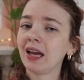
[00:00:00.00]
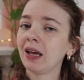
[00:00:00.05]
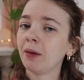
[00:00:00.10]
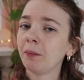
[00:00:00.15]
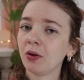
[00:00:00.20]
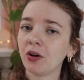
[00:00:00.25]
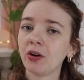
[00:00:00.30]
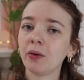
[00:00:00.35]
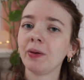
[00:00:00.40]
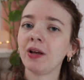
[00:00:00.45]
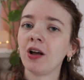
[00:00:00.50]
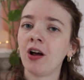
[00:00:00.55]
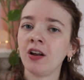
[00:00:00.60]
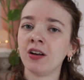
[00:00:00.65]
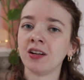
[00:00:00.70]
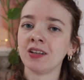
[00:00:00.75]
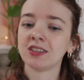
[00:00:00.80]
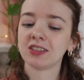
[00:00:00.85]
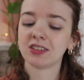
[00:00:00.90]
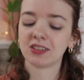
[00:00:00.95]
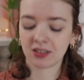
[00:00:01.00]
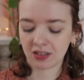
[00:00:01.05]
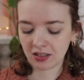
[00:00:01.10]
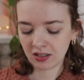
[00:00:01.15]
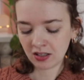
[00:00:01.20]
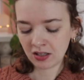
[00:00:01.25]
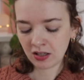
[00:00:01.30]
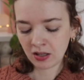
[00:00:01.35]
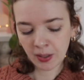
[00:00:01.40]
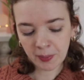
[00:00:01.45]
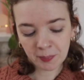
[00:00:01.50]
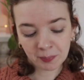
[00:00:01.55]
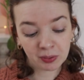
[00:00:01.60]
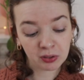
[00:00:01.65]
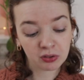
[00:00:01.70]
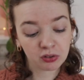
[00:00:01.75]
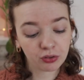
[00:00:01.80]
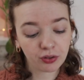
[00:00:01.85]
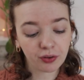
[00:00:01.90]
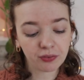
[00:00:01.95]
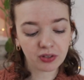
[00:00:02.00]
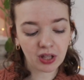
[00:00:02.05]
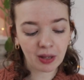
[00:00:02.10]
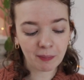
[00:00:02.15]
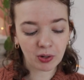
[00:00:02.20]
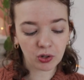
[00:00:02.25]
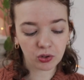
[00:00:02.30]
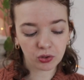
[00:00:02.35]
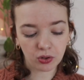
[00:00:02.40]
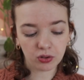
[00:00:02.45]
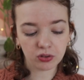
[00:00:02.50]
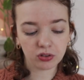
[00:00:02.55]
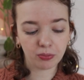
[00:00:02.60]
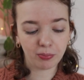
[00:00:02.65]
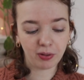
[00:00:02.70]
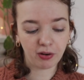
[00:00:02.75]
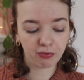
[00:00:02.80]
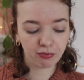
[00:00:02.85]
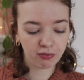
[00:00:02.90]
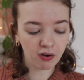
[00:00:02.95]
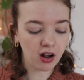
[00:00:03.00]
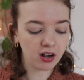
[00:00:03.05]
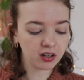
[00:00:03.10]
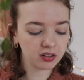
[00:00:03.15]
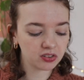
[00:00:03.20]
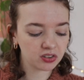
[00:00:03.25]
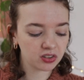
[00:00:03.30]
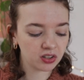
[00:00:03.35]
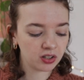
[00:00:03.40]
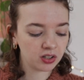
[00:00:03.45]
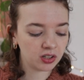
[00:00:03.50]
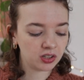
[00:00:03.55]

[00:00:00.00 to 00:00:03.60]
I am gonna be honest. But 2 of them are going to be frocked.